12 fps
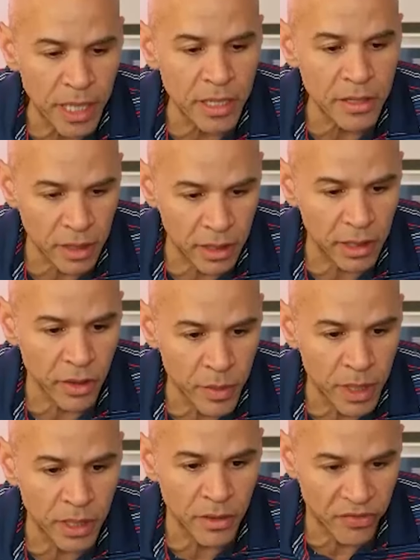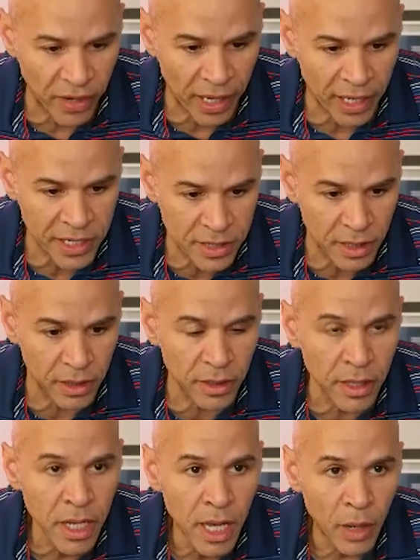them into intermittent
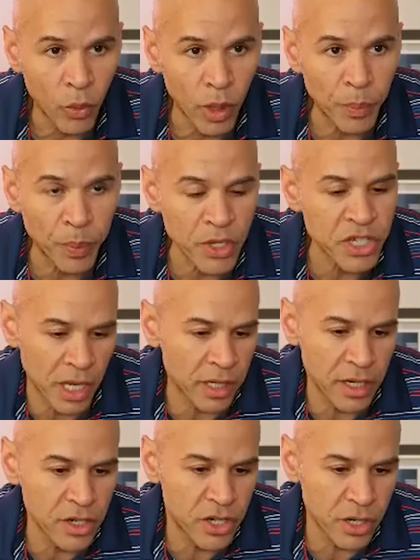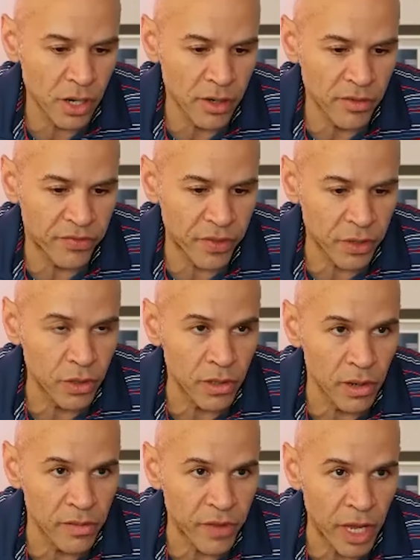fasting? What percentage
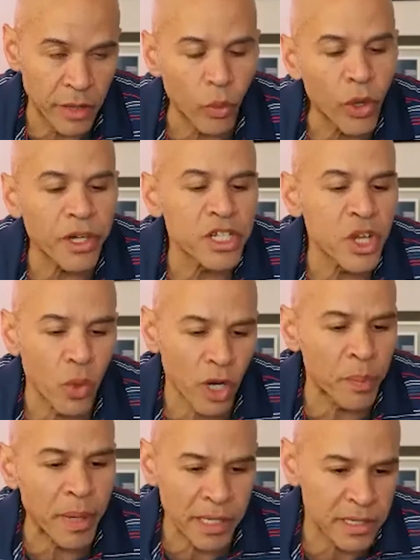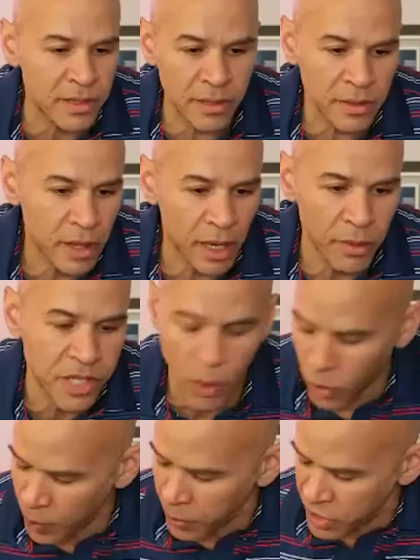and where does it work best? I would
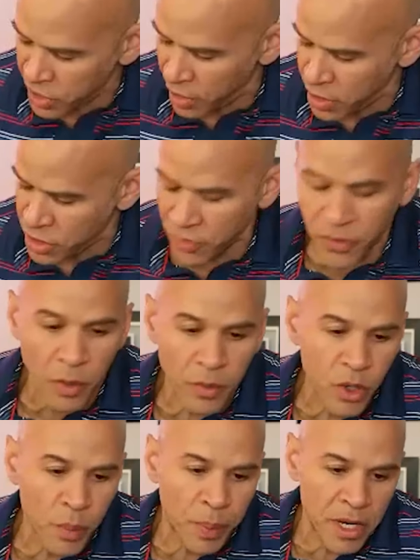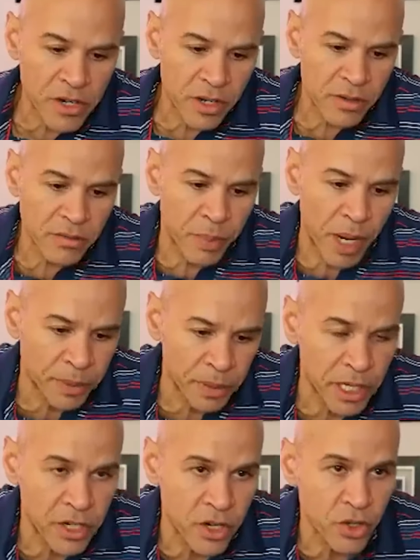say, what percentage of your patient
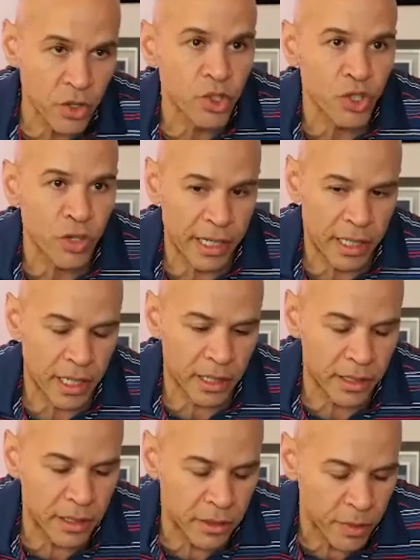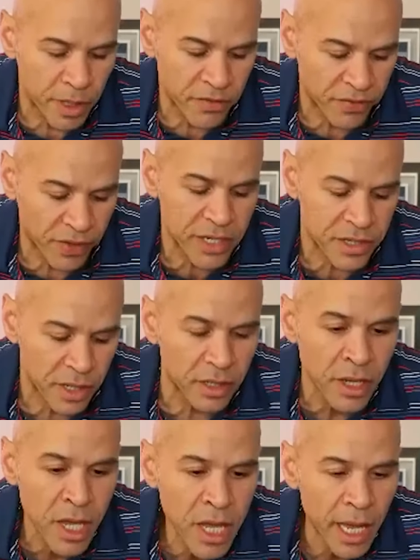population do you try to get on intermittent
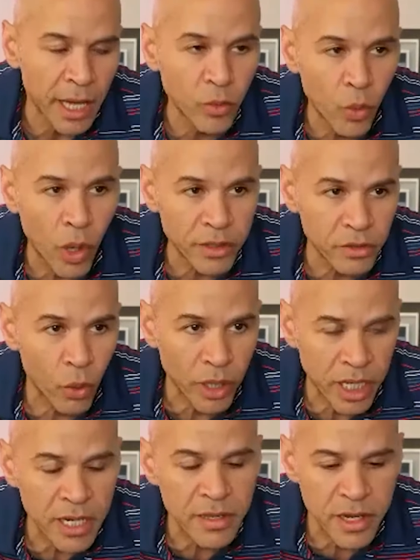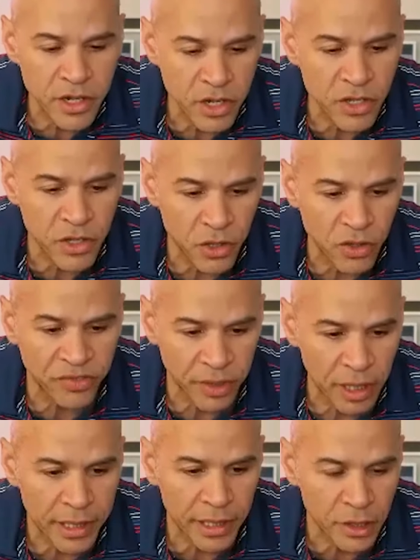fasting, and what conditions do you
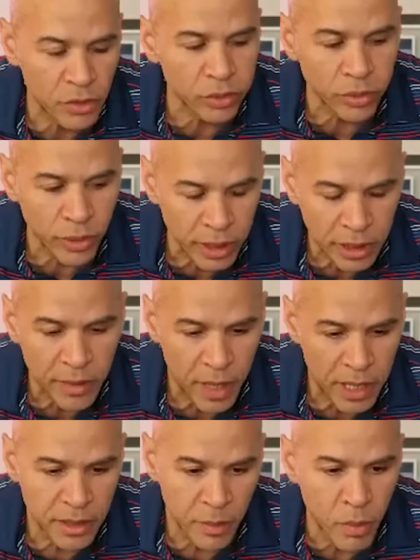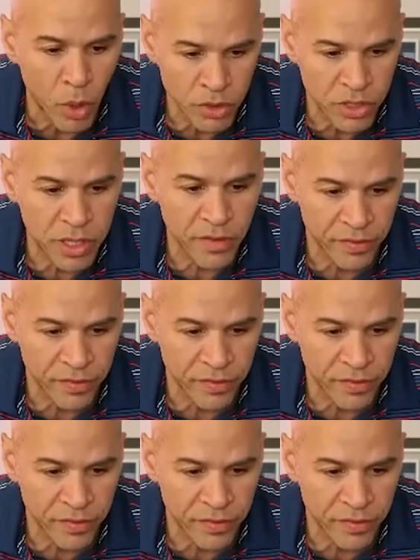feel like it's really made the most